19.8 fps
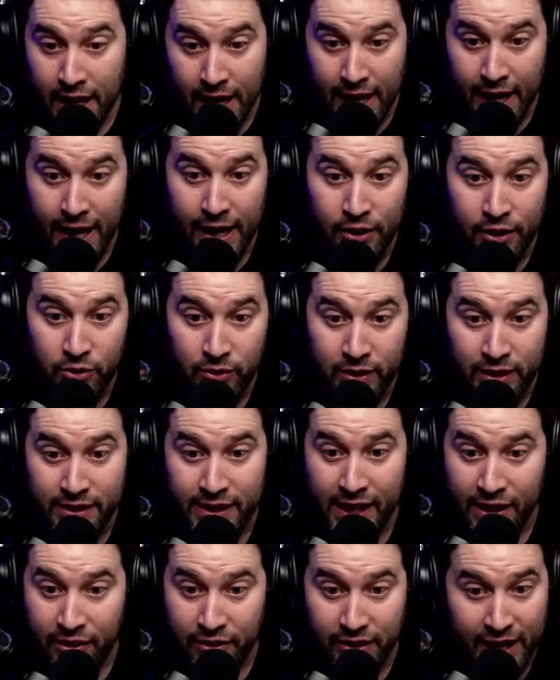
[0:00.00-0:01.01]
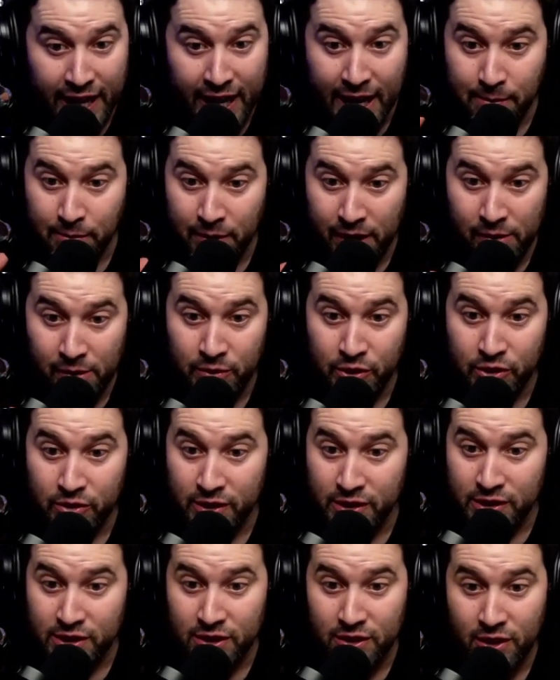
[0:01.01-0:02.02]
hey, you can take your camera and you
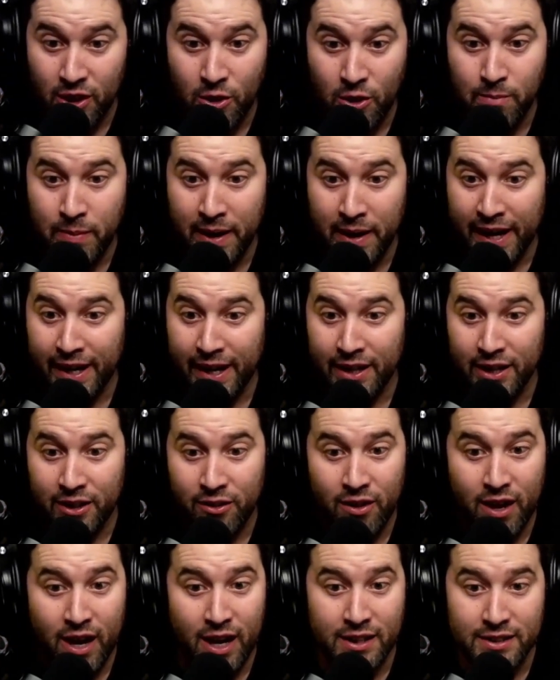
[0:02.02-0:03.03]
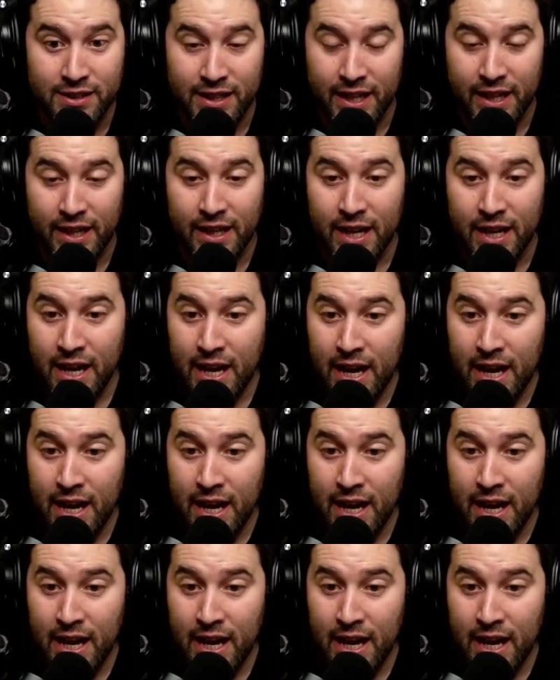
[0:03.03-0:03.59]
can slow pan across a